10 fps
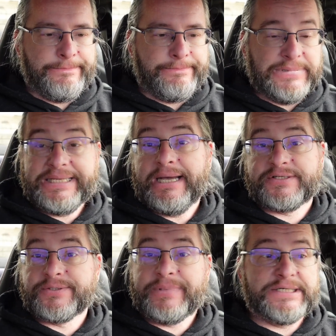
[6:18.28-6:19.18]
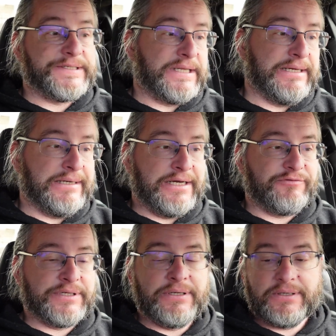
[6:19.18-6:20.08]
But yeah, so basically I have
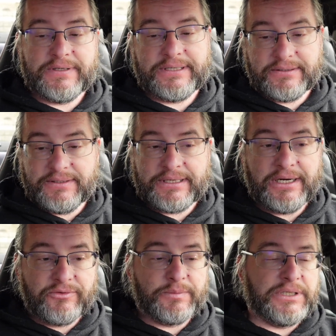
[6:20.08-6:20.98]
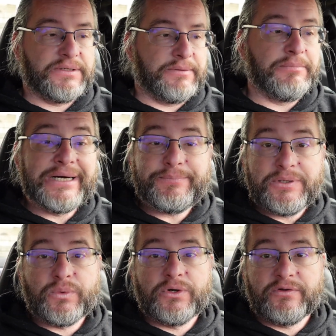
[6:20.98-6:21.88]
a car that in the current market might be
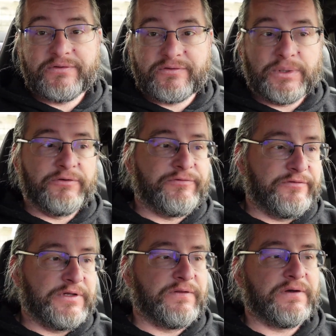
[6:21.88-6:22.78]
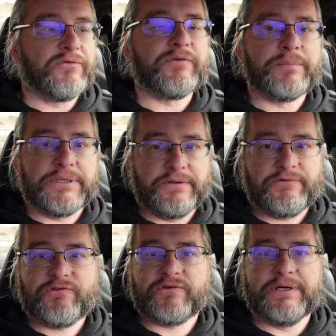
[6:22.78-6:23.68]
worth
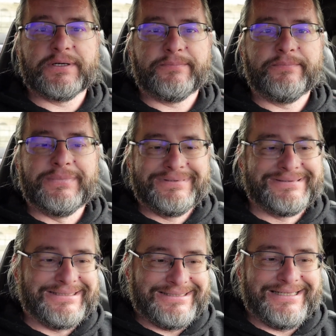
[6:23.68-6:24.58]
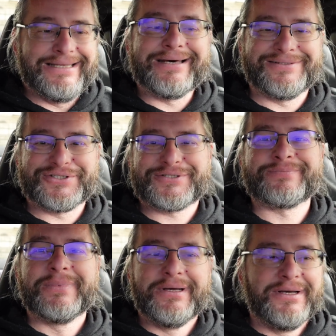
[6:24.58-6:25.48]
$12,000-15,000. And I just
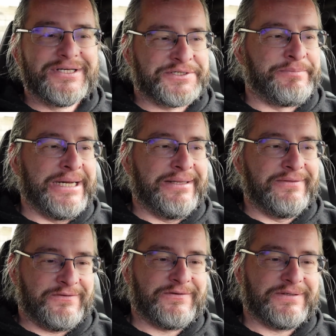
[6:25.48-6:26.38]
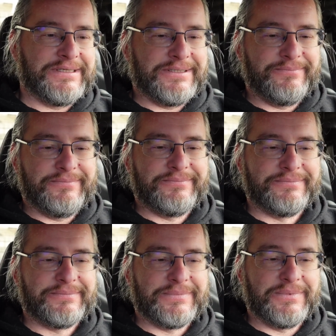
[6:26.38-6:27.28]
spent
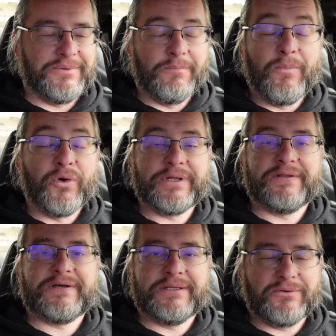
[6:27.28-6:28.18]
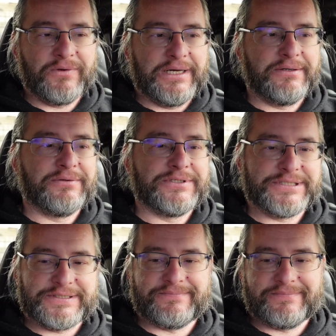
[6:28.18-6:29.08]
more than $10,000 on
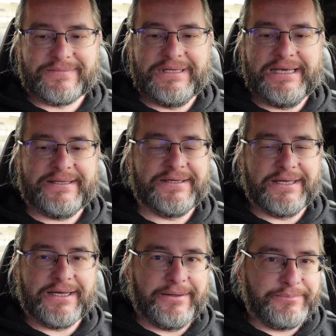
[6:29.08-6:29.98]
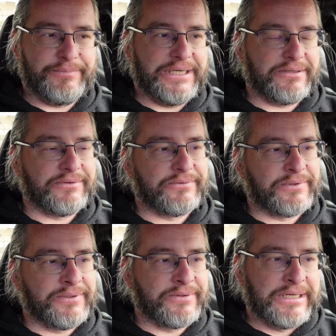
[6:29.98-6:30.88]
just getting it back on the
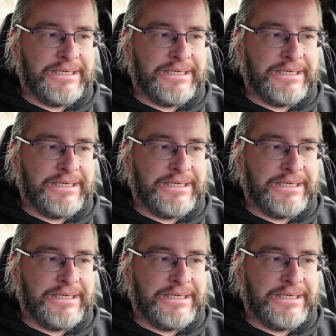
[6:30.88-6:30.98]
road.